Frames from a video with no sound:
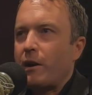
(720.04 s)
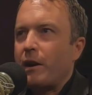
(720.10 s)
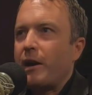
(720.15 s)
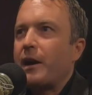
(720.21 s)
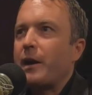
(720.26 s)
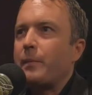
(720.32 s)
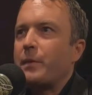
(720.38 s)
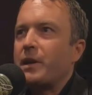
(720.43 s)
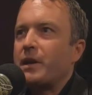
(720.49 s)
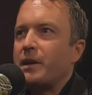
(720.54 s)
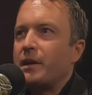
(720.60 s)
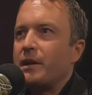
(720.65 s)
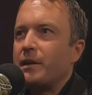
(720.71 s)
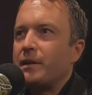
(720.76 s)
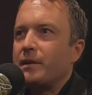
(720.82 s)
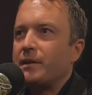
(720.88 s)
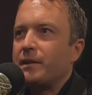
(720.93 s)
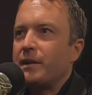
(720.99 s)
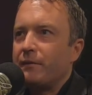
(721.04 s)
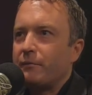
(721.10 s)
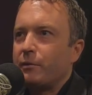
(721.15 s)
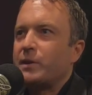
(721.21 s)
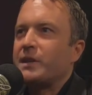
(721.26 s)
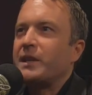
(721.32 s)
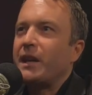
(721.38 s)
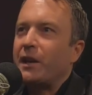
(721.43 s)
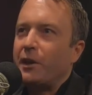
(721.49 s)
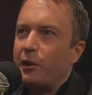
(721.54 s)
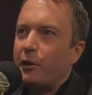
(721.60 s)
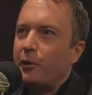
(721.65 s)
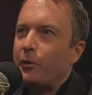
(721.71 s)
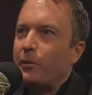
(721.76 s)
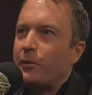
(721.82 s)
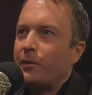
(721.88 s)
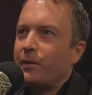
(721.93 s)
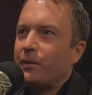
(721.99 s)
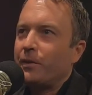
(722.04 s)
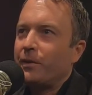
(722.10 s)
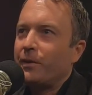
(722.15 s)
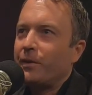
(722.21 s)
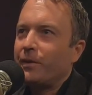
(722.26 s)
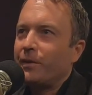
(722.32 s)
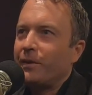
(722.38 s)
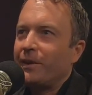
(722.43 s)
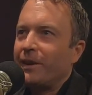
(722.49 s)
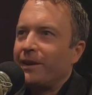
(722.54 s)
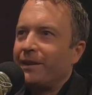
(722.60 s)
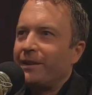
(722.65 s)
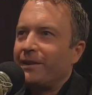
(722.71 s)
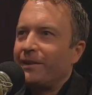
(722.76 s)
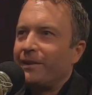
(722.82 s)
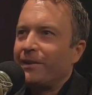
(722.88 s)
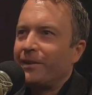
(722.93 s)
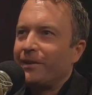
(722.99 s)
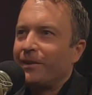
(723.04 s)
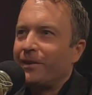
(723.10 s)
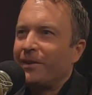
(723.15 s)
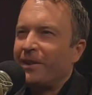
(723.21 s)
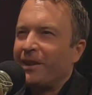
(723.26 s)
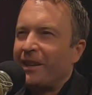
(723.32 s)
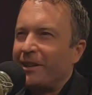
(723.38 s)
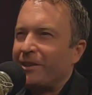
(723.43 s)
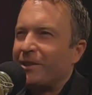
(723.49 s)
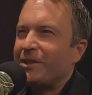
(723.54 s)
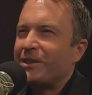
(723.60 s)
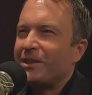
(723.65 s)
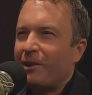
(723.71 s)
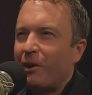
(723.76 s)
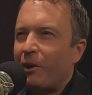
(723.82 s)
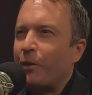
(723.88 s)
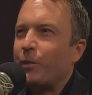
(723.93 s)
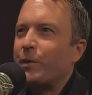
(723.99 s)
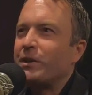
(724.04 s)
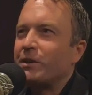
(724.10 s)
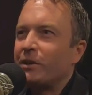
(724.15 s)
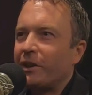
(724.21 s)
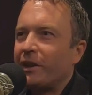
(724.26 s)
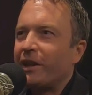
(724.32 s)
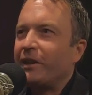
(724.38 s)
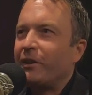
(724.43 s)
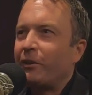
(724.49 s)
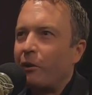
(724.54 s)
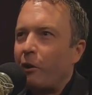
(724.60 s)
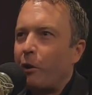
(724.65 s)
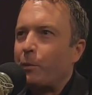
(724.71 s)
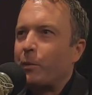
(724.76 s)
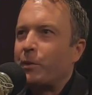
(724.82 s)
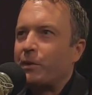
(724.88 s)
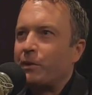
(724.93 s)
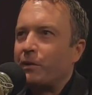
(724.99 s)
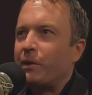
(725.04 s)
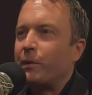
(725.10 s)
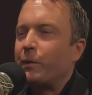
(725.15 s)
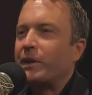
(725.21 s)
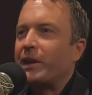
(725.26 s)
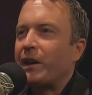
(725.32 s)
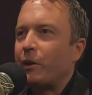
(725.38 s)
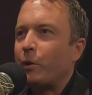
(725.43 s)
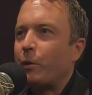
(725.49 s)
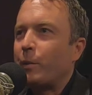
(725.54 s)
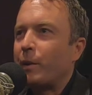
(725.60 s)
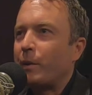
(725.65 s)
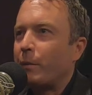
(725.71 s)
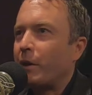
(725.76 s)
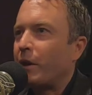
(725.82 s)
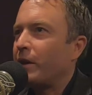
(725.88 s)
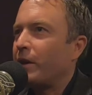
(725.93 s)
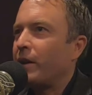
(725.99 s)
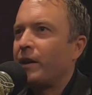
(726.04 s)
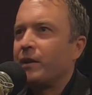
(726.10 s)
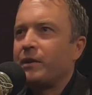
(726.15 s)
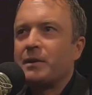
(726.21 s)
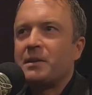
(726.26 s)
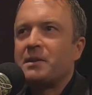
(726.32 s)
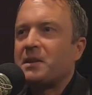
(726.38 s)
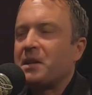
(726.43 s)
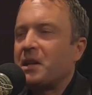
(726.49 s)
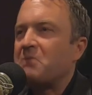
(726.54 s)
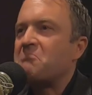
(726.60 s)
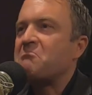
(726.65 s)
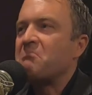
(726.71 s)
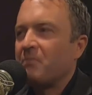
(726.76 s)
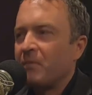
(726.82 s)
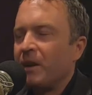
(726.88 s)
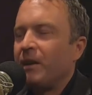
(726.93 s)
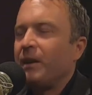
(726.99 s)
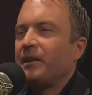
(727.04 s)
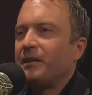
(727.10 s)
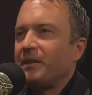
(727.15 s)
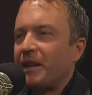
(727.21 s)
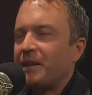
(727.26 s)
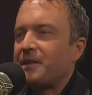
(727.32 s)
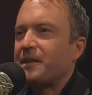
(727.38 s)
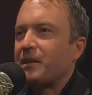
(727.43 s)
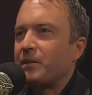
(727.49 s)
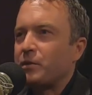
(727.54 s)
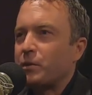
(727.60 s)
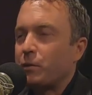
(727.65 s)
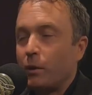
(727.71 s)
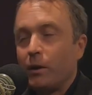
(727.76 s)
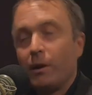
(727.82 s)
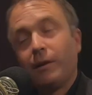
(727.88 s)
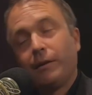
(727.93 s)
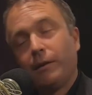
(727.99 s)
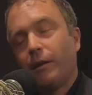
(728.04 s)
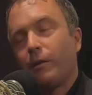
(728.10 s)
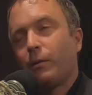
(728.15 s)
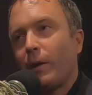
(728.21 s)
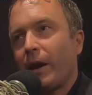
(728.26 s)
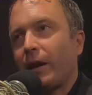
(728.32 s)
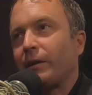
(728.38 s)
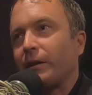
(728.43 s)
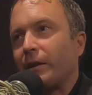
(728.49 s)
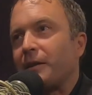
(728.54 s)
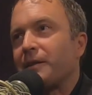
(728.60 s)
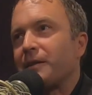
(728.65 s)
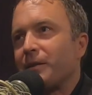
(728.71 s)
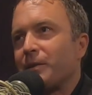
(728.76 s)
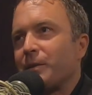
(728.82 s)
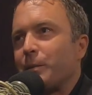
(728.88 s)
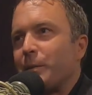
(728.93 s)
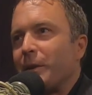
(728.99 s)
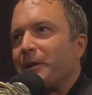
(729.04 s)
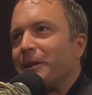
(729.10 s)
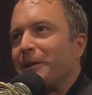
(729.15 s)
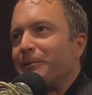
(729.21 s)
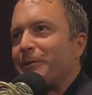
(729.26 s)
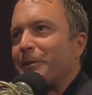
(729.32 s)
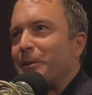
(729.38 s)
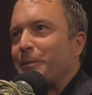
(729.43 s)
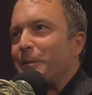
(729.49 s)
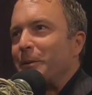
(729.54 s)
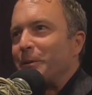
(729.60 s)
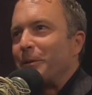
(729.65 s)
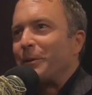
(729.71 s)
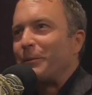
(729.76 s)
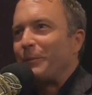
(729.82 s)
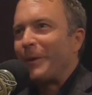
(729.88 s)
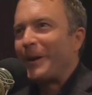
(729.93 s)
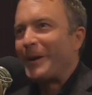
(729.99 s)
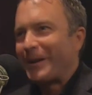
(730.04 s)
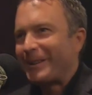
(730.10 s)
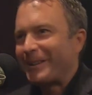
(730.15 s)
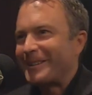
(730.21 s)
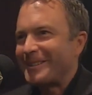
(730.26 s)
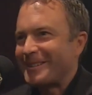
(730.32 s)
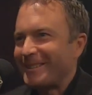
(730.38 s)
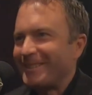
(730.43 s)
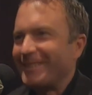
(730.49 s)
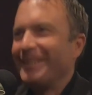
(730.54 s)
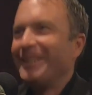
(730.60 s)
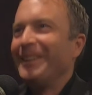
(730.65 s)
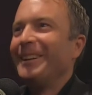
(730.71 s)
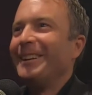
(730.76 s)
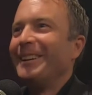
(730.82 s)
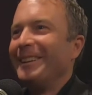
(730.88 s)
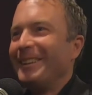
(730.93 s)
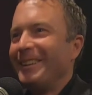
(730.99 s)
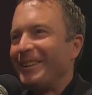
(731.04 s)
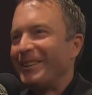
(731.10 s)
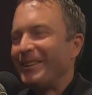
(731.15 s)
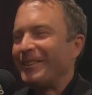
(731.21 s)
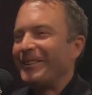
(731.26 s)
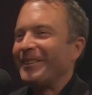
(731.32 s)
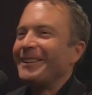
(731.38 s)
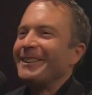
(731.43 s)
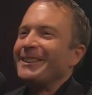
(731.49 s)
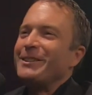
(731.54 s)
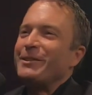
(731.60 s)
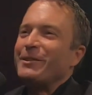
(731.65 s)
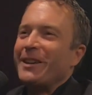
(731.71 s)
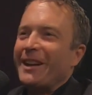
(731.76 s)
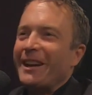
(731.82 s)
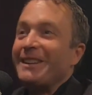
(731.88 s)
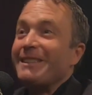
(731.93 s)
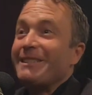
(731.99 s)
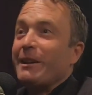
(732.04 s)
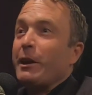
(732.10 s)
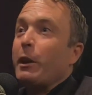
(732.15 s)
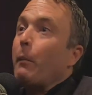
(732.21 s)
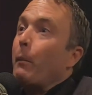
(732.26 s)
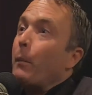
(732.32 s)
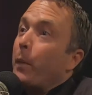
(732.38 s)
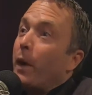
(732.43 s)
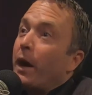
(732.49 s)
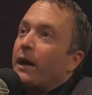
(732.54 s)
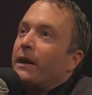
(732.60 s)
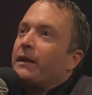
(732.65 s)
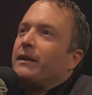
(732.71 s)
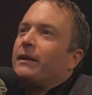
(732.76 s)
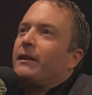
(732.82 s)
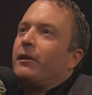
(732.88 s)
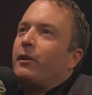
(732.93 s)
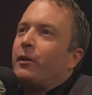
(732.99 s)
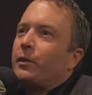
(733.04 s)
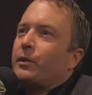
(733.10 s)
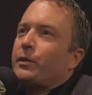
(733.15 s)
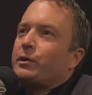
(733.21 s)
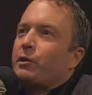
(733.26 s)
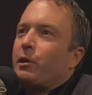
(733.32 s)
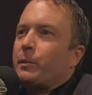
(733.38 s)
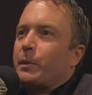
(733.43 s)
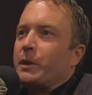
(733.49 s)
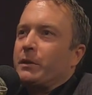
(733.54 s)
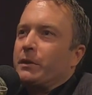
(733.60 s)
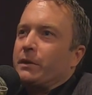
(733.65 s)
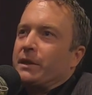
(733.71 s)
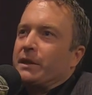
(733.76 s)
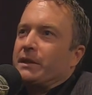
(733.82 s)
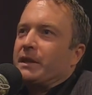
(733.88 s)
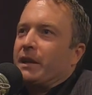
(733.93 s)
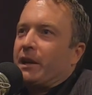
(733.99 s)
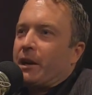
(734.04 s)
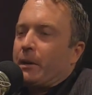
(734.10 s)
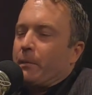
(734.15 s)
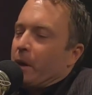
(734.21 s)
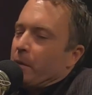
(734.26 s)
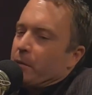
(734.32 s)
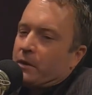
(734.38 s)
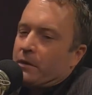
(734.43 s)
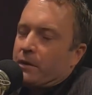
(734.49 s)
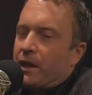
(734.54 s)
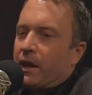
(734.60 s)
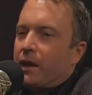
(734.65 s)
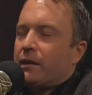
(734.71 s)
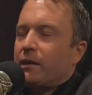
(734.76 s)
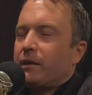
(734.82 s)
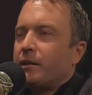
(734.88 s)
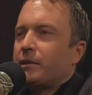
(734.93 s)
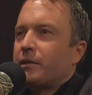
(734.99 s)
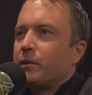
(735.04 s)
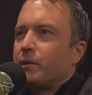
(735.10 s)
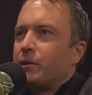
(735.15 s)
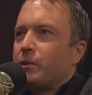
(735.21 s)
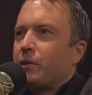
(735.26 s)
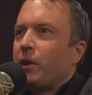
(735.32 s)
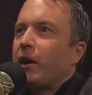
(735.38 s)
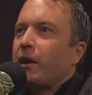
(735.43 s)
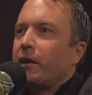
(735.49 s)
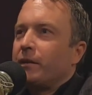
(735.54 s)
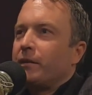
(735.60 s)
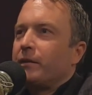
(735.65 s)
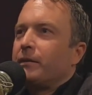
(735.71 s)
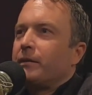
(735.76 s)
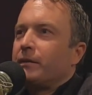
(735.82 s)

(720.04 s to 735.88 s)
I am is never saying no, right? or just always looking at an opportunity with that open mind and just say, that sounds cool. Not reckless. There's a big difference between reckless and, doing anything. Yeah. But all those opportunities that come up, let's go and try it.